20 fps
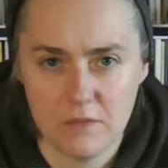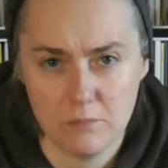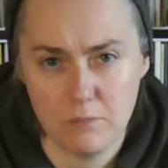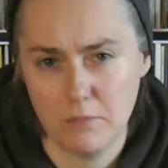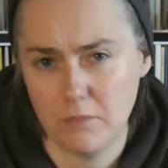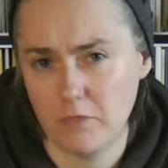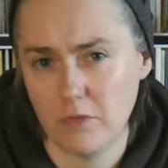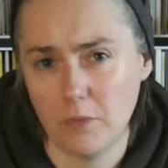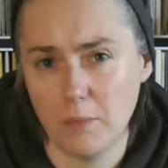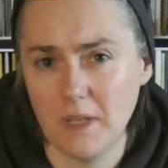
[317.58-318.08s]

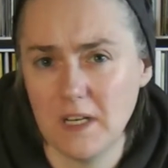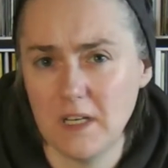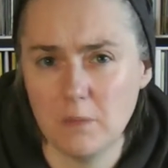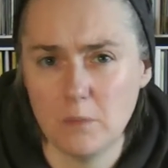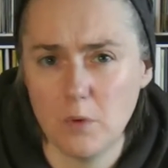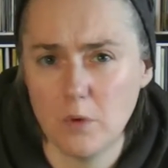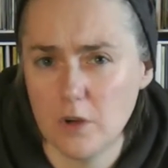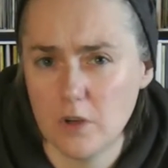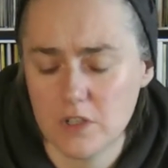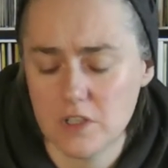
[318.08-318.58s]
from many
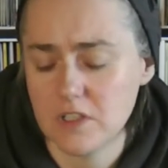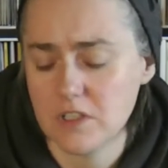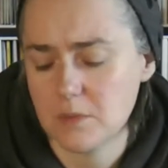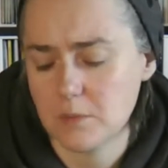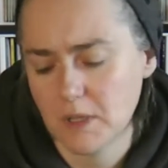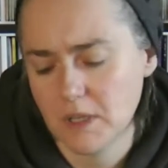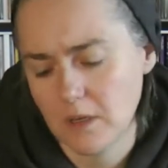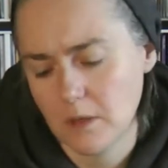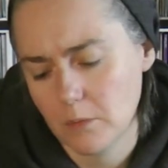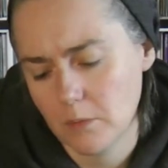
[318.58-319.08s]
versions,
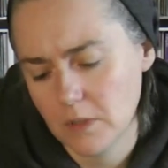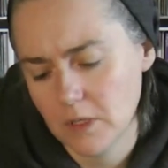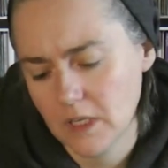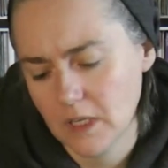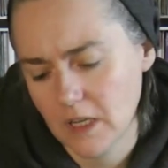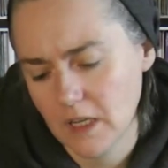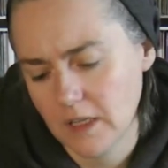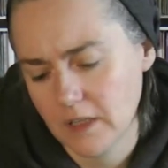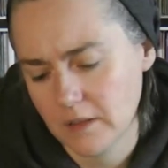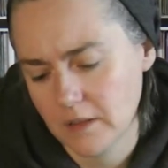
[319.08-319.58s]
but I really
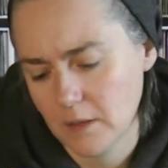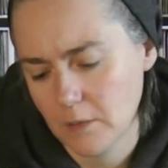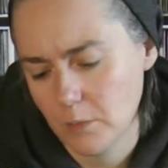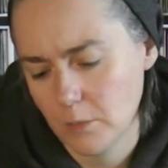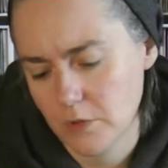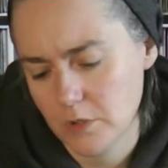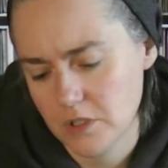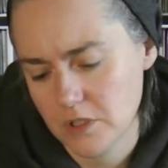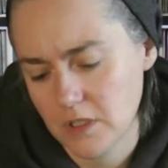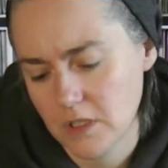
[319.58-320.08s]
liked that
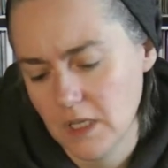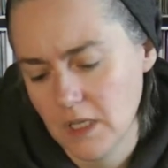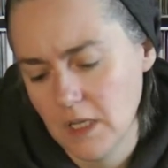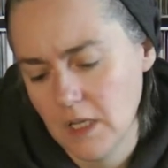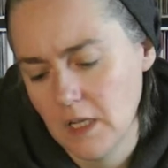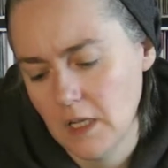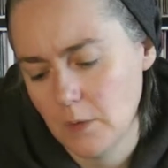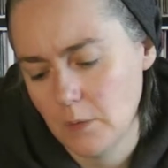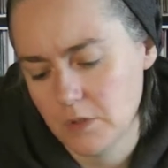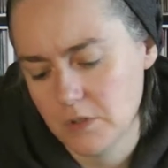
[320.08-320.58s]
version.
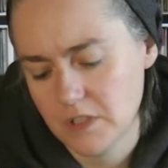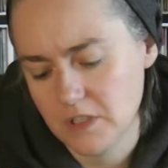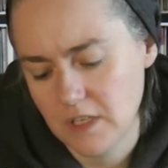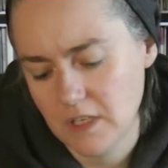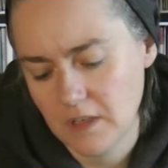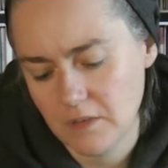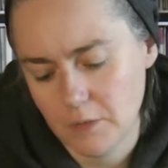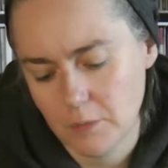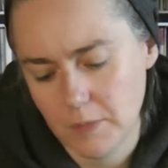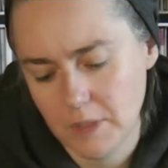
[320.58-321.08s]
It was The
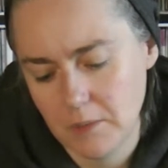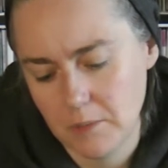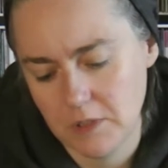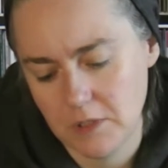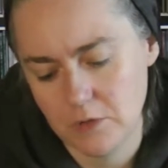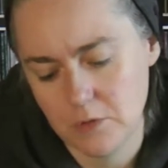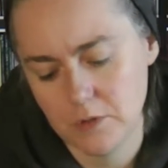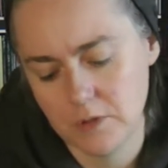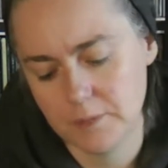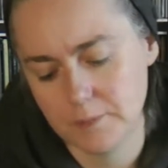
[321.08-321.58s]
Devil Made Me
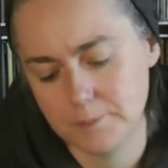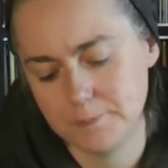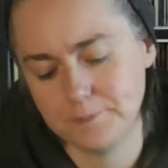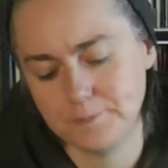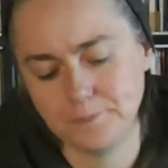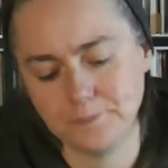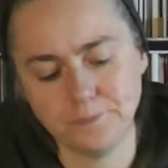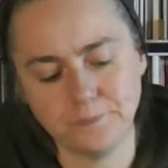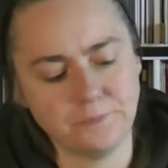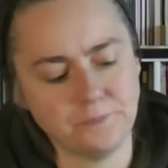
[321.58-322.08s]
Do It.
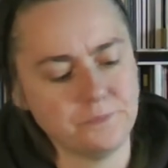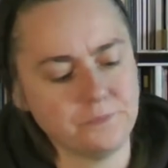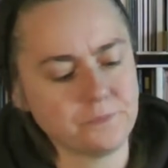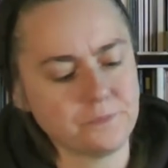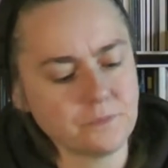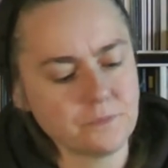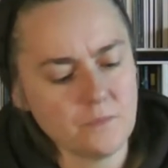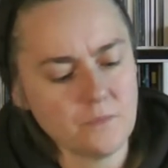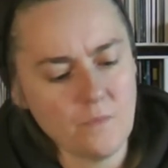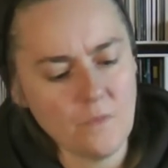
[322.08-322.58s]

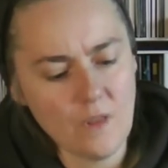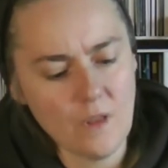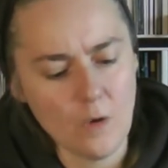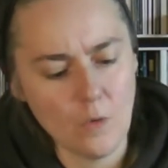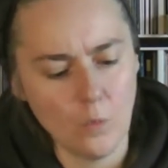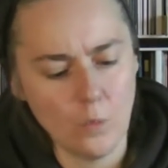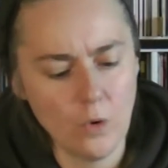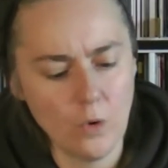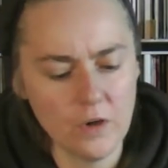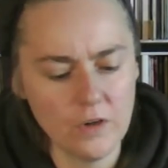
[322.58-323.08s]

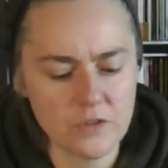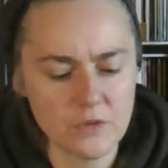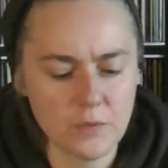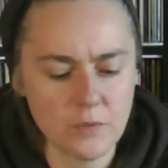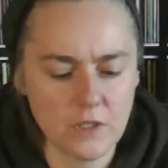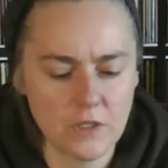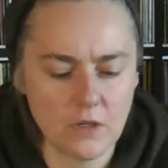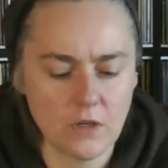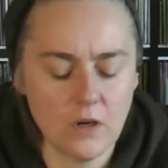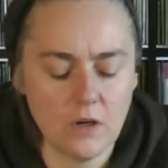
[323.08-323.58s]
Was
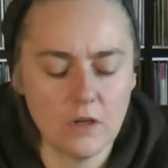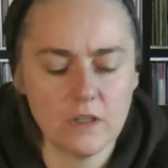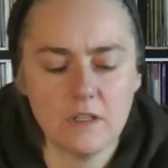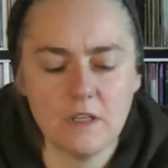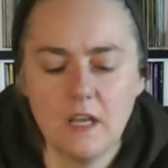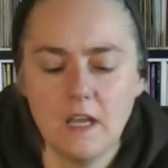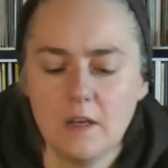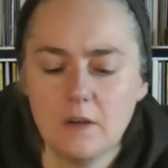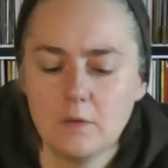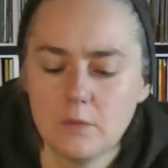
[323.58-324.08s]

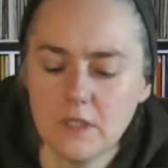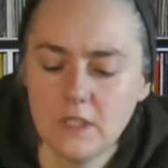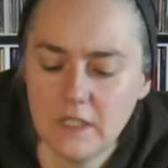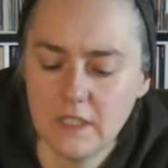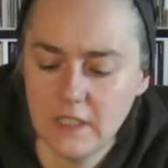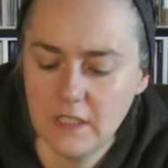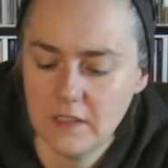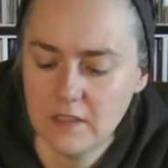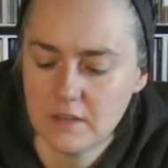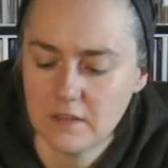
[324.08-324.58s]
recorded and
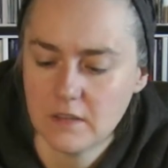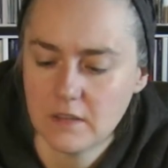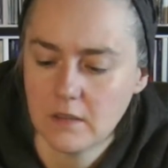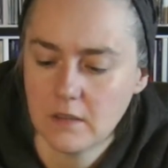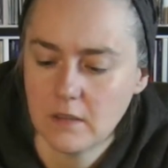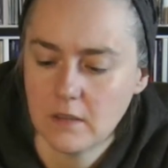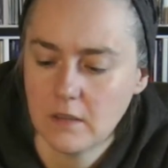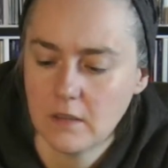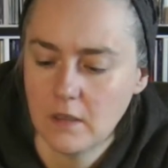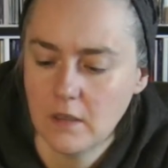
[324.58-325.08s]
released
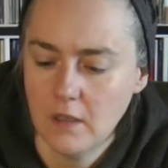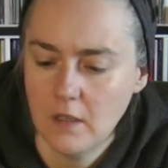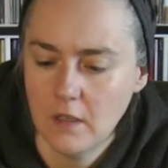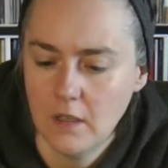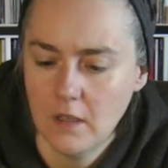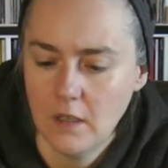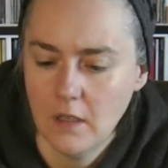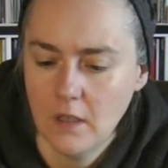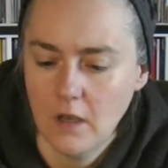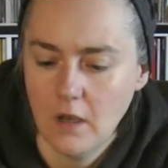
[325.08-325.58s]

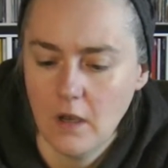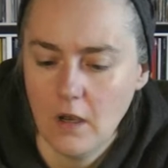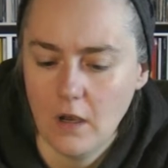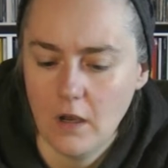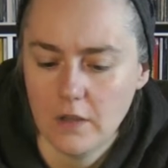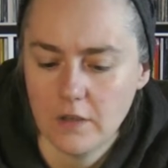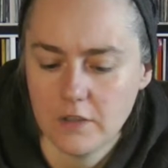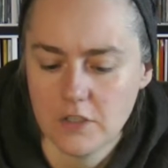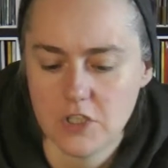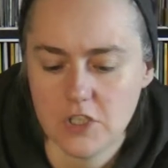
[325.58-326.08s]

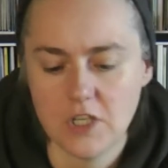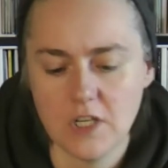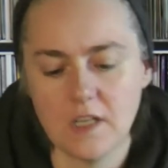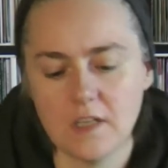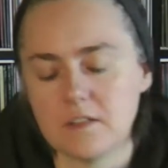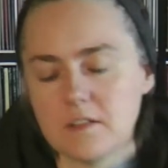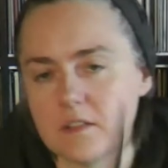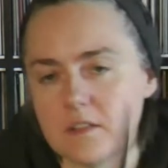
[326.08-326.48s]
on Chess,